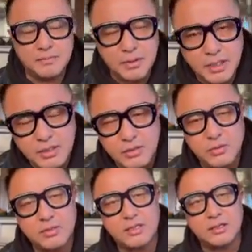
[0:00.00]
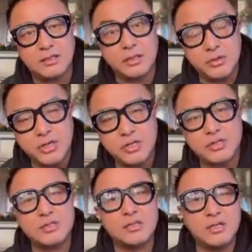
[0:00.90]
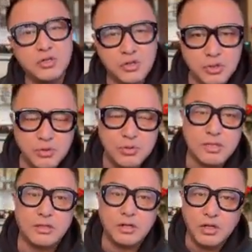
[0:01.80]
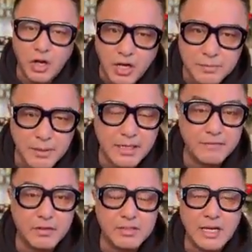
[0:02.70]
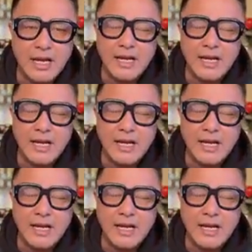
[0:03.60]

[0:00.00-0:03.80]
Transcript: Hindus and the Christians and the Jews and the non-believers.